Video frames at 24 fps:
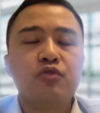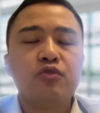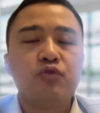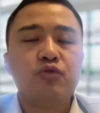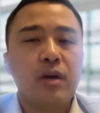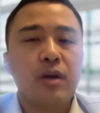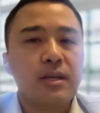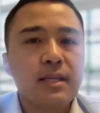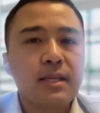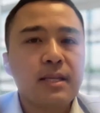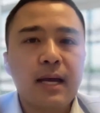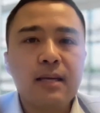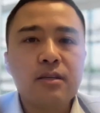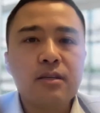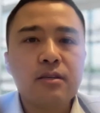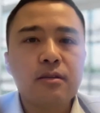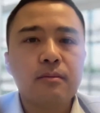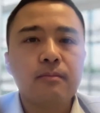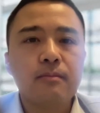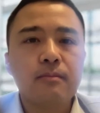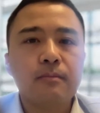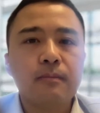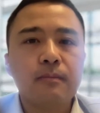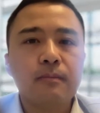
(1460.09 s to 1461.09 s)
stress
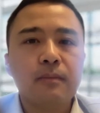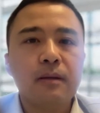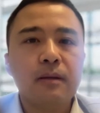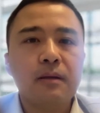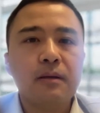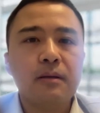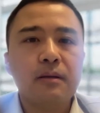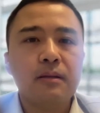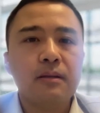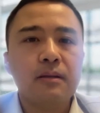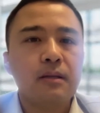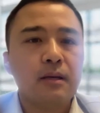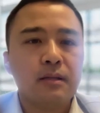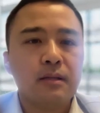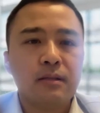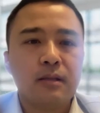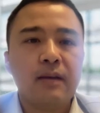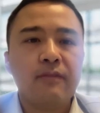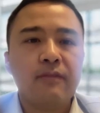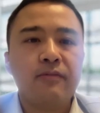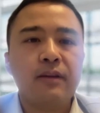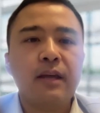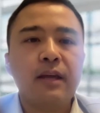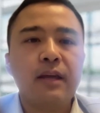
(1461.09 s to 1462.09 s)
test
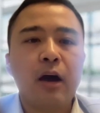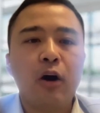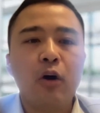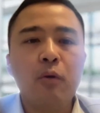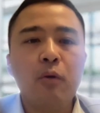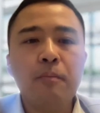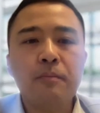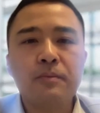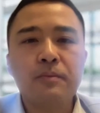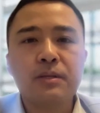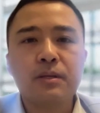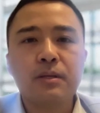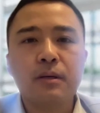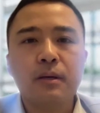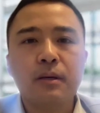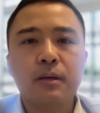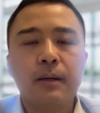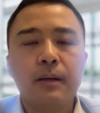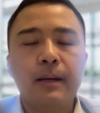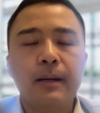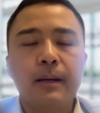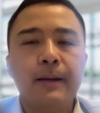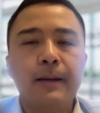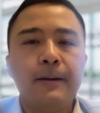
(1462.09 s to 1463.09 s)
definitely helps.
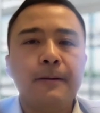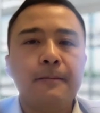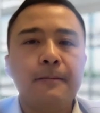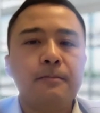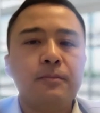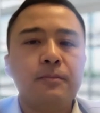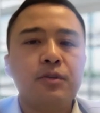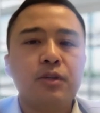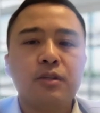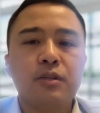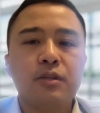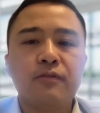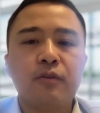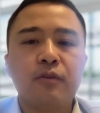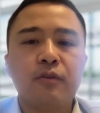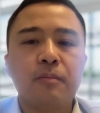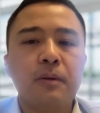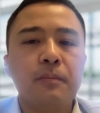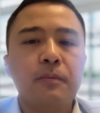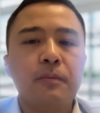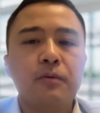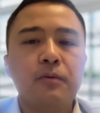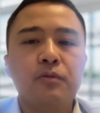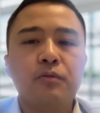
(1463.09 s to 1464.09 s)
Just for
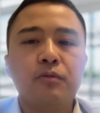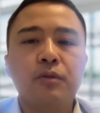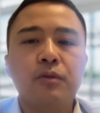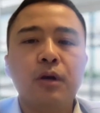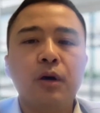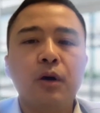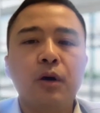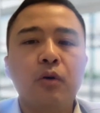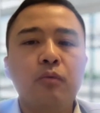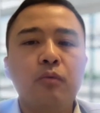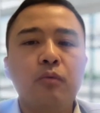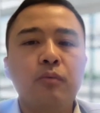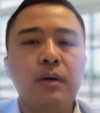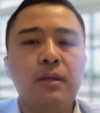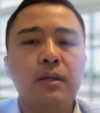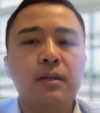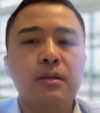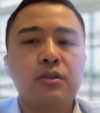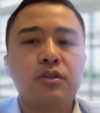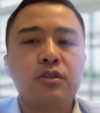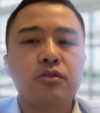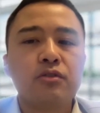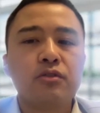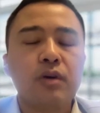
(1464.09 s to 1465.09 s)
people to know,
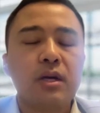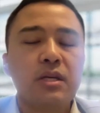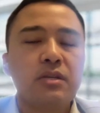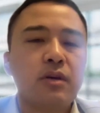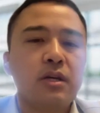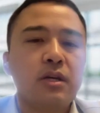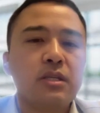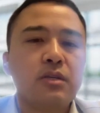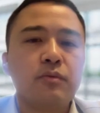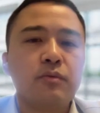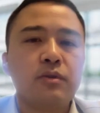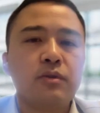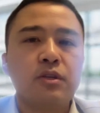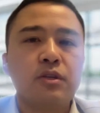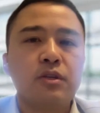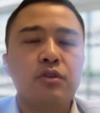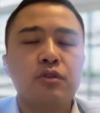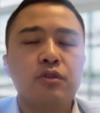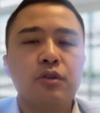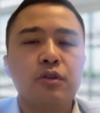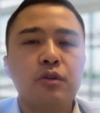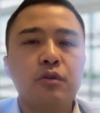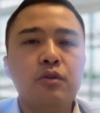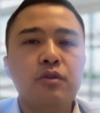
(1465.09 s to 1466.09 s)
when the stress test was
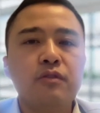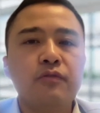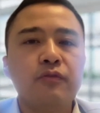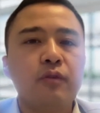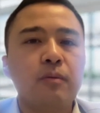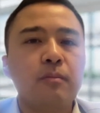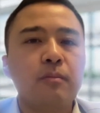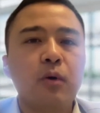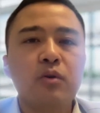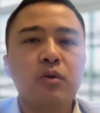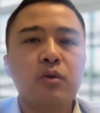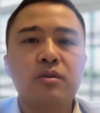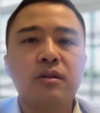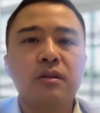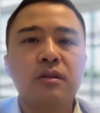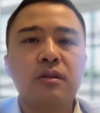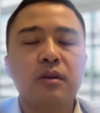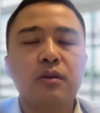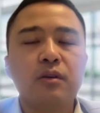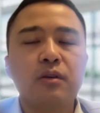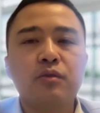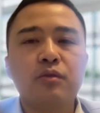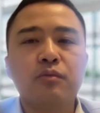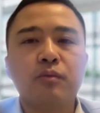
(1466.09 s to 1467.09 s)
introduced, for most of
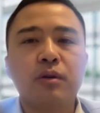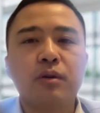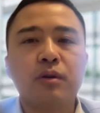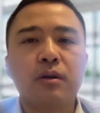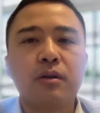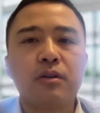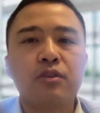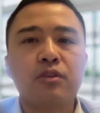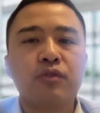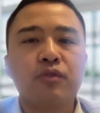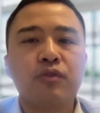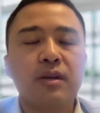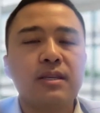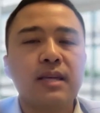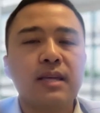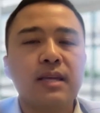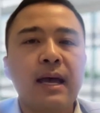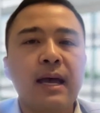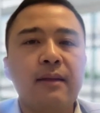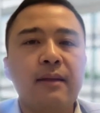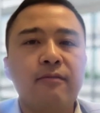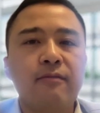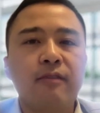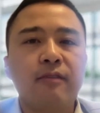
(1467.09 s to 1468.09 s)
the deals were
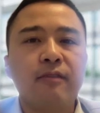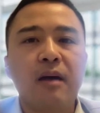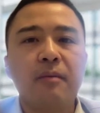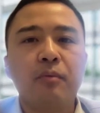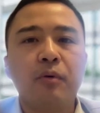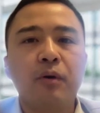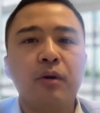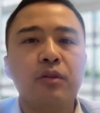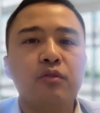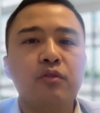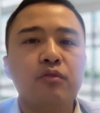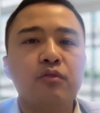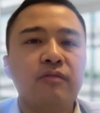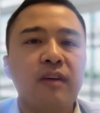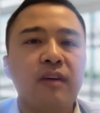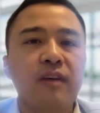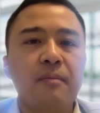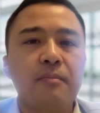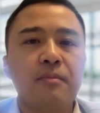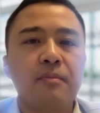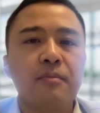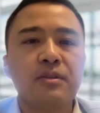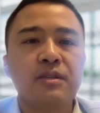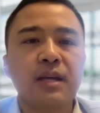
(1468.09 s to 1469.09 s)
stressed at
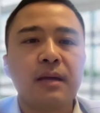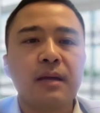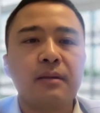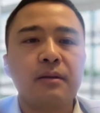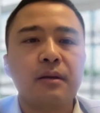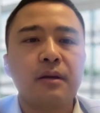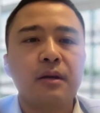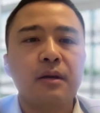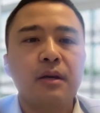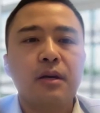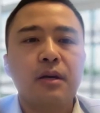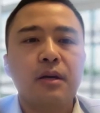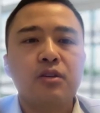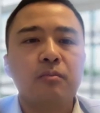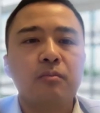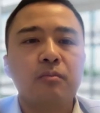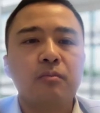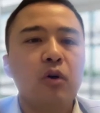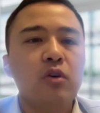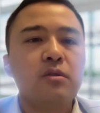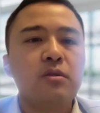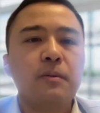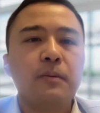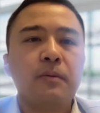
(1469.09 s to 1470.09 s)
5.25%. So
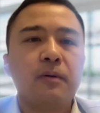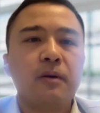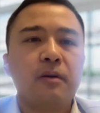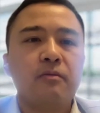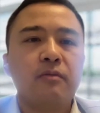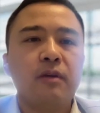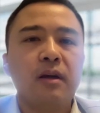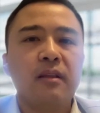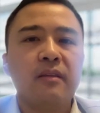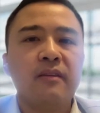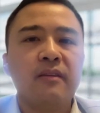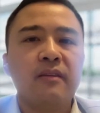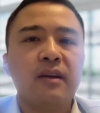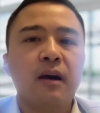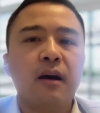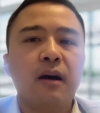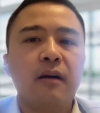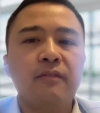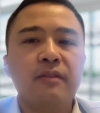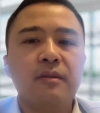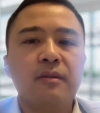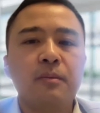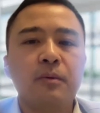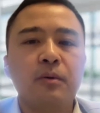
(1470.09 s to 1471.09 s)
most people are relatively
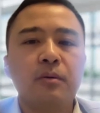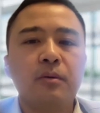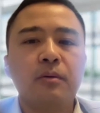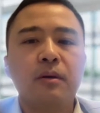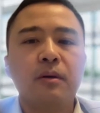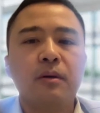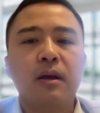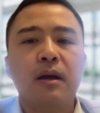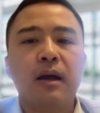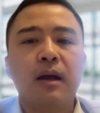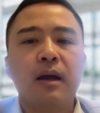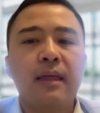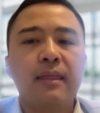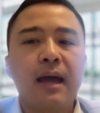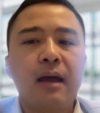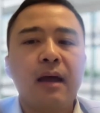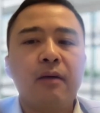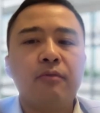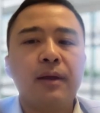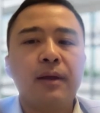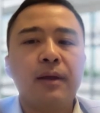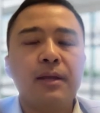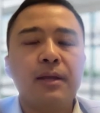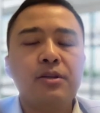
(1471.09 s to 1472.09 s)
comfortable at
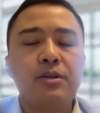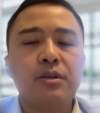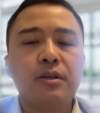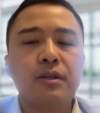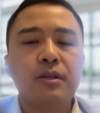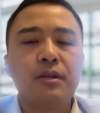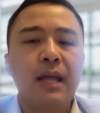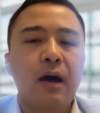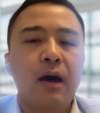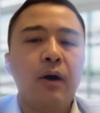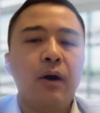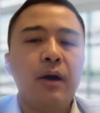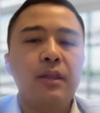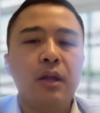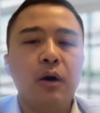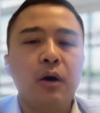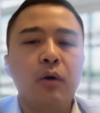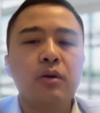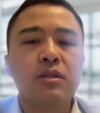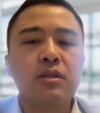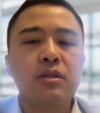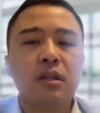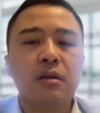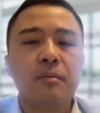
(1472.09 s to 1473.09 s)
that range. Now I
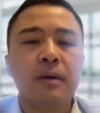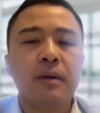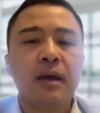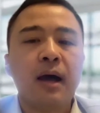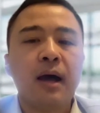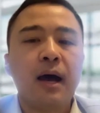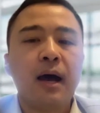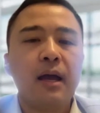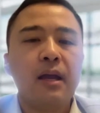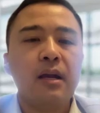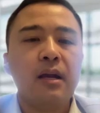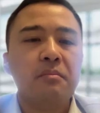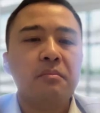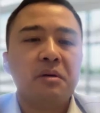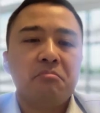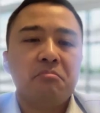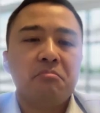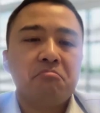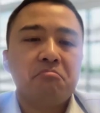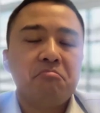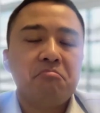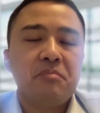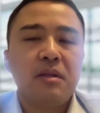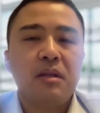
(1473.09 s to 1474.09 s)
know it's a little bit higher,
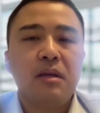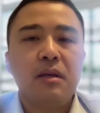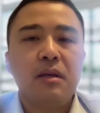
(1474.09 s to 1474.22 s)
but